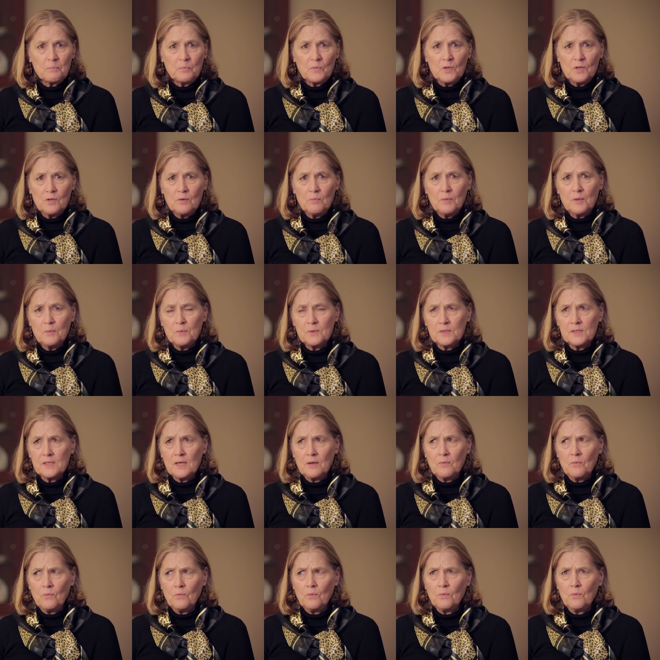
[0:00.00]
You know, people say,
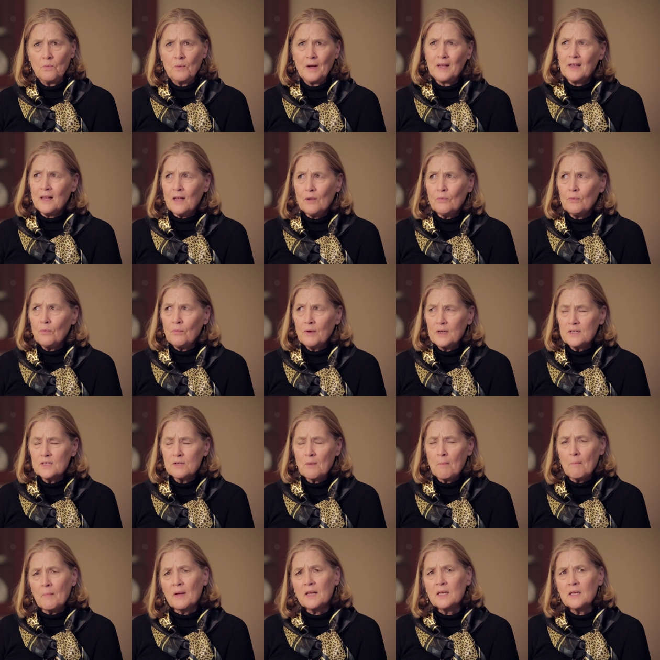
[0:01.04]
well, why can't we wait
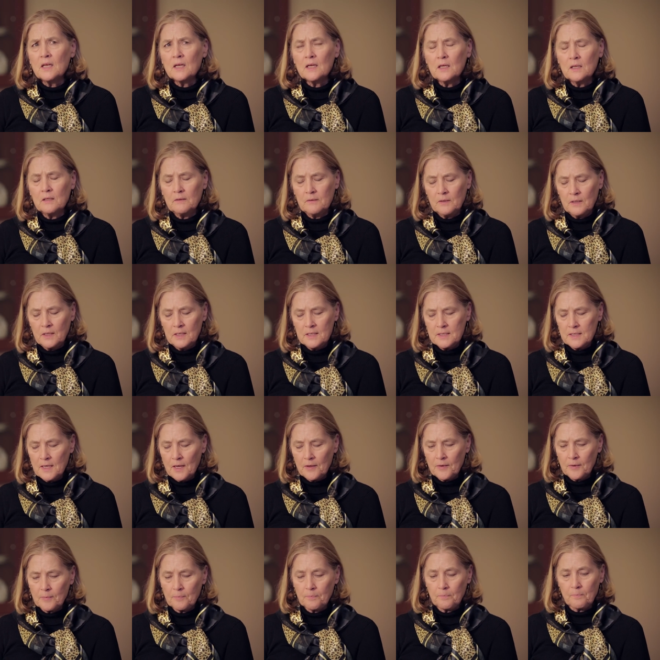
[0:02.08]
till Monday? And I
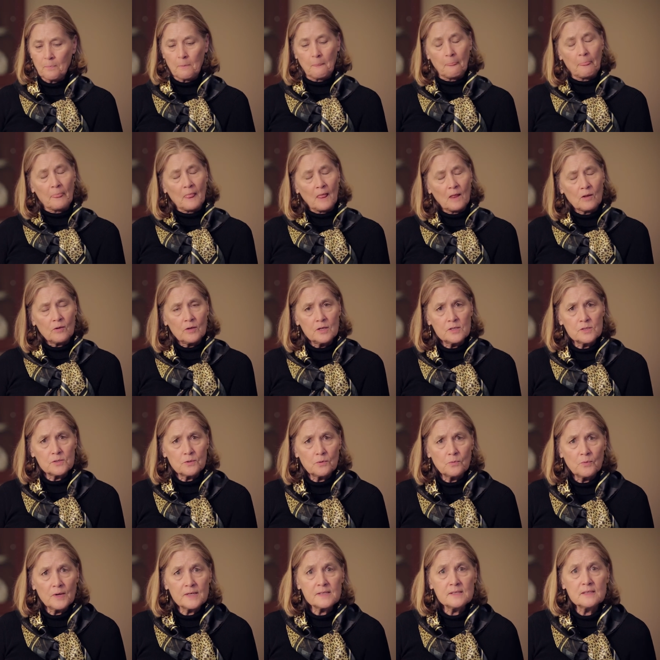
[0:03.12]
tell them, okay, so
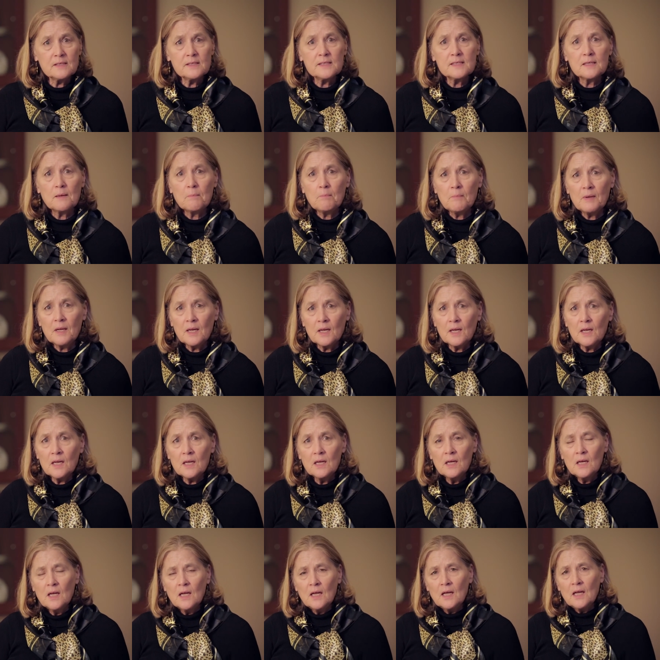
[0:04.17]
a residents admitted
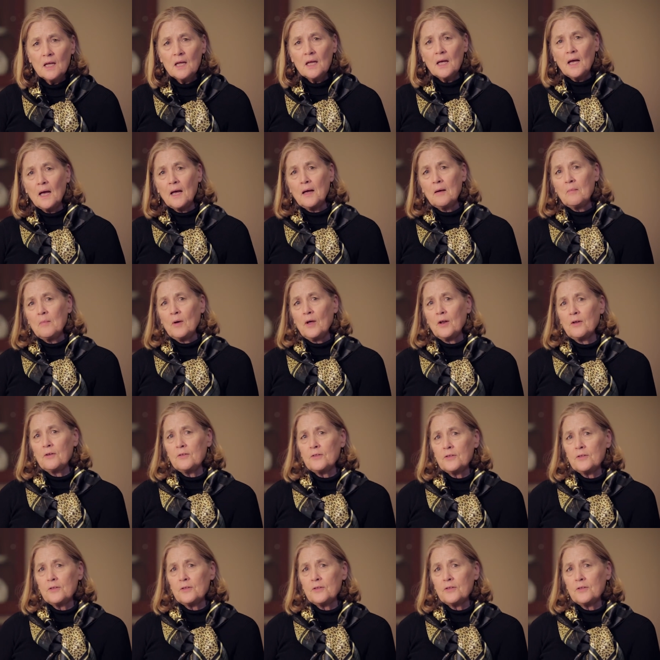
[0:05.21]
um, on a